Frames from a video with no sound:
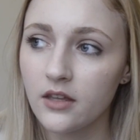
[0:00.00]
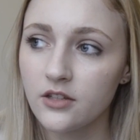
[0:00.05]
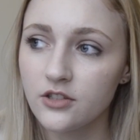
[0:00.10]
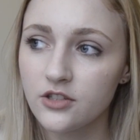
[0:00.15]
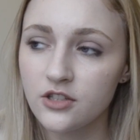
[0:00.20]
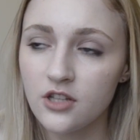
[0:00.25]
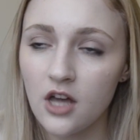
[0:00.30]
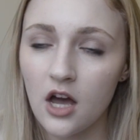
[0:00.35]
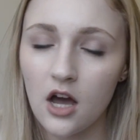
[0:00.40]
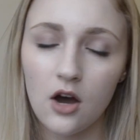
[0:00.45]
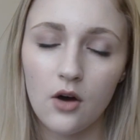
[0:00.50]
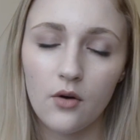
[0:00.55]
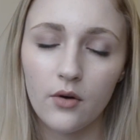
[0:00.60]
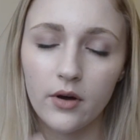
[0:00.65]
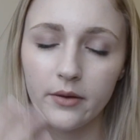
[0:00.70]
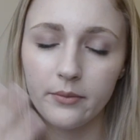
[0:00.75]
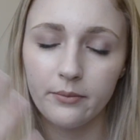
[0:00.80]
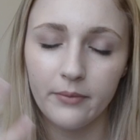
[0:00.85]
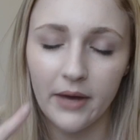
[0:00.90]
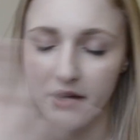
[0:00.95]

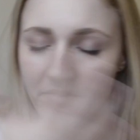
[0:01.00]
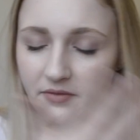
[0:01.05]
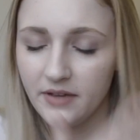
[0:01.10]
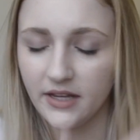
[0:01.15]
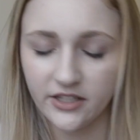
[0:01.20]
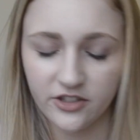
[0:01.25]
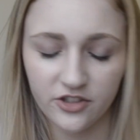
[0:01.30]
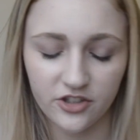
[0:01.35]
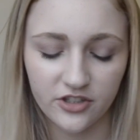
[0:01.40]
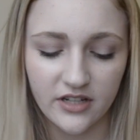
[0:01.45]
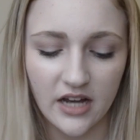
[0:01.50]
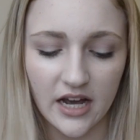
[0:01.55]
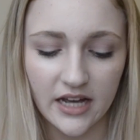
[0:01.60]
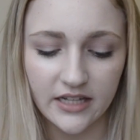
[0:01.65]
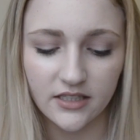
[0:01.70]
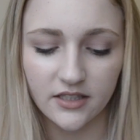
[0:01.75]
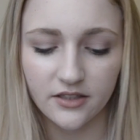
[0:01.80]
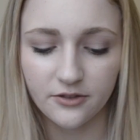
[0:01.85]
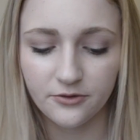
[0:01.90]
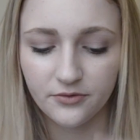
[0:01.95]
So my face just
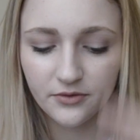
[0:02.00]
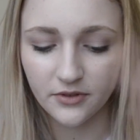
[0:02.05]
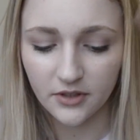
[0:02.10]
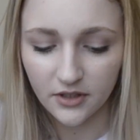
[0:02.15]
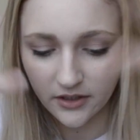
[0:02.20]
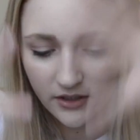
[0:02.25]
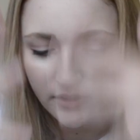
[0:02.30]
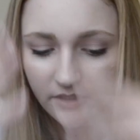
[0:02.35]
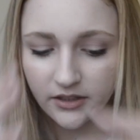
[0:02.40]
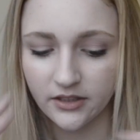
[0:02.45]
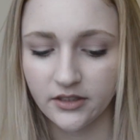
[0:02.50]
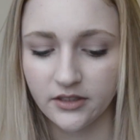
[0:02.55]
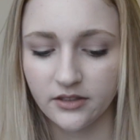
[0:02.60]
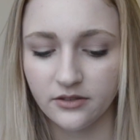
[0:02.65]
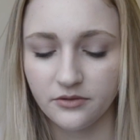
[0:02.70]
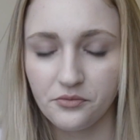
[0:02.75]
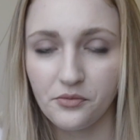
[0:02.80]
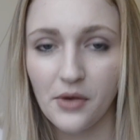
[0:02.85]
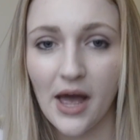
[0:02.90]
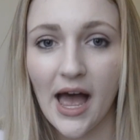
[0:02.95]
kind
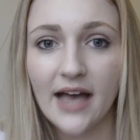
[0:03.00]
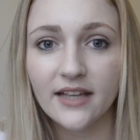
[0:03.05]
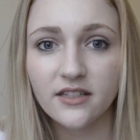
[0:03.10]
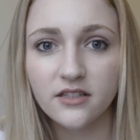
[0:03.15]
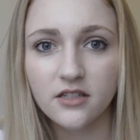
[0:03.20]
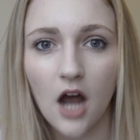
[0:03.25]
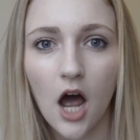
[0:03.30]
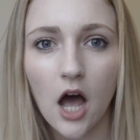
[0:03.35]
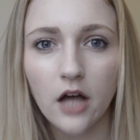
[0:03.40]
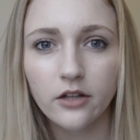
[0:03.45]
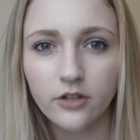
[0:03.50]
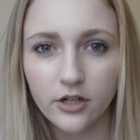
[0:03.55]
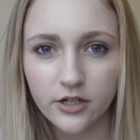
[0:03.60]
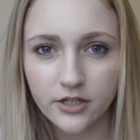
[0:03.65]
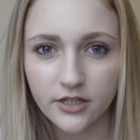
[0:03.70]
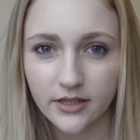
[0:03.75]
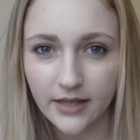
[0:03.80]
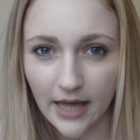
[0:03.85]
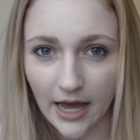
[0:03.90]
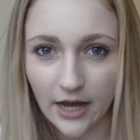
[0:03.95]
of has not
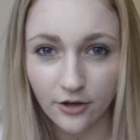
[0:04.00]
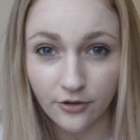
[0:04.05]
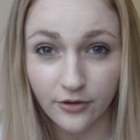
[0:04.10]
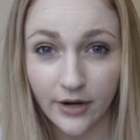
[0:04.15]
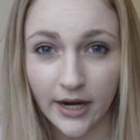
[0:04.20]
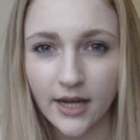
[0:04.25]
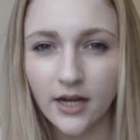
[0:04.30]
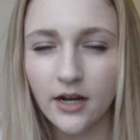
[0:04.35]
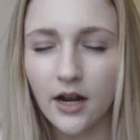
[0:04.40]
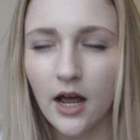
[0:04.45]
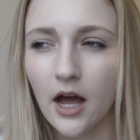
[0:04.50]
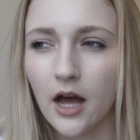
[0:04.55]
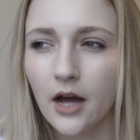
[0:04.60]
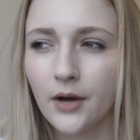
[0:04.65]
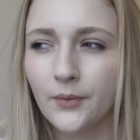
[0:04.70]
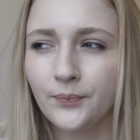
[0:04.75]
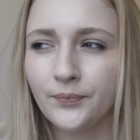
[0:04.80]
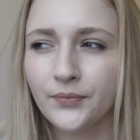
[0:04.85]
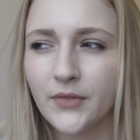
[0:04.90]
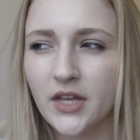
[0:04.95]
looked that great.
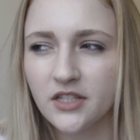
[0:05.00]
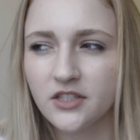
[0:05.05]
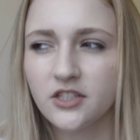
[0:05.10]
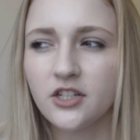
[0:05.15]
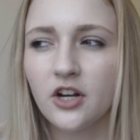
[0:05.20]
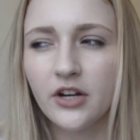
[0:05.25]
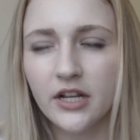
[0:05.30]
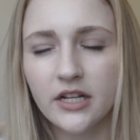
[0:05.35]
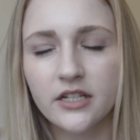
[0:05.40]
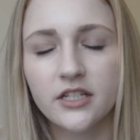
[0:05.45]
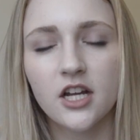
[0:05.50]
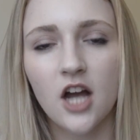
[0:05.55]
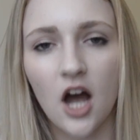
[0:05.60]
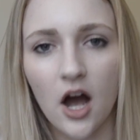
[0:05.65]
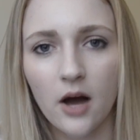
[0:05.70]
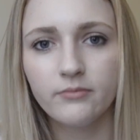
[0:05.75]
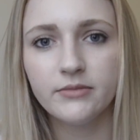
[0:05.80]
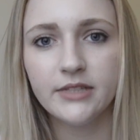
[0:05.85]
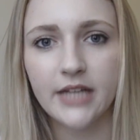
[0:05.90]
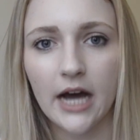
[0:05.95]
It's starting to calm